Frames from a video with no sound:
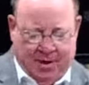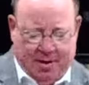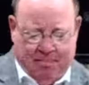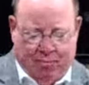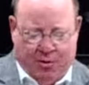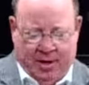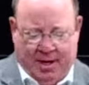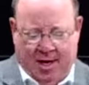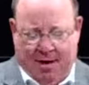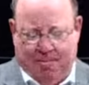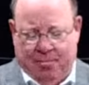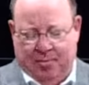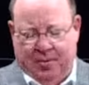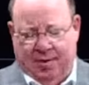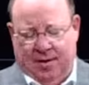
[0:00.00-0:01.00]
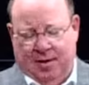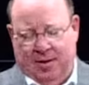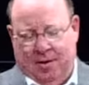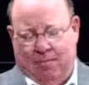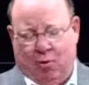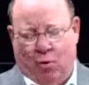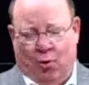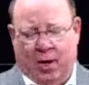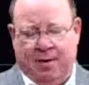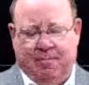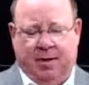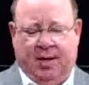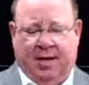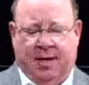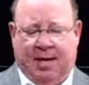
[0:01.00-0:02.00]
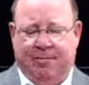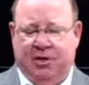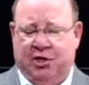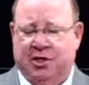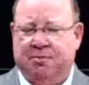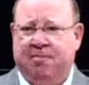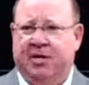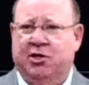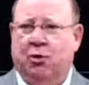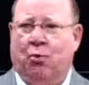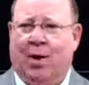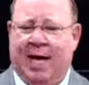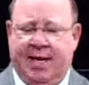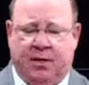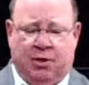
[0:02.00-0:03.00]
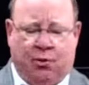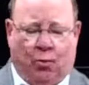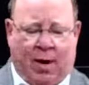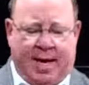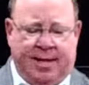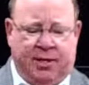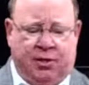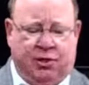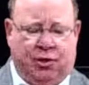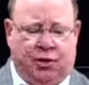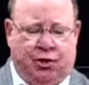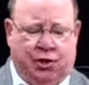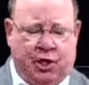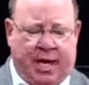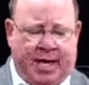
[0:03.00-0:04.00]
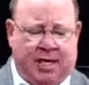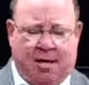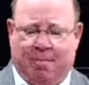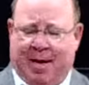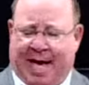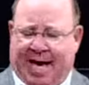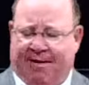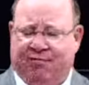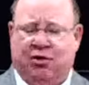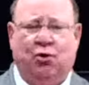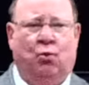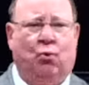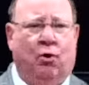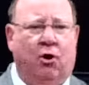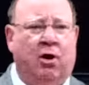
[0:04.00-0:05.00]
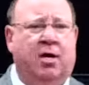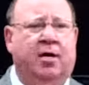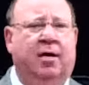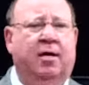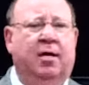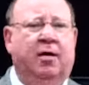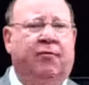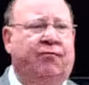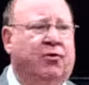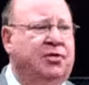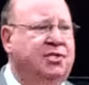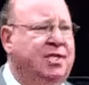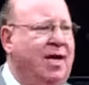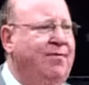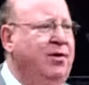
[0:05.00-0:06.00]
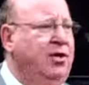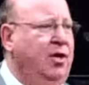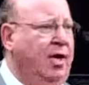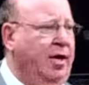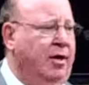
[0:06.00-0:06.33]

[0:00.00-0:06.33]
did bring up the point, but let me just mention, why did Jacob have to work for 7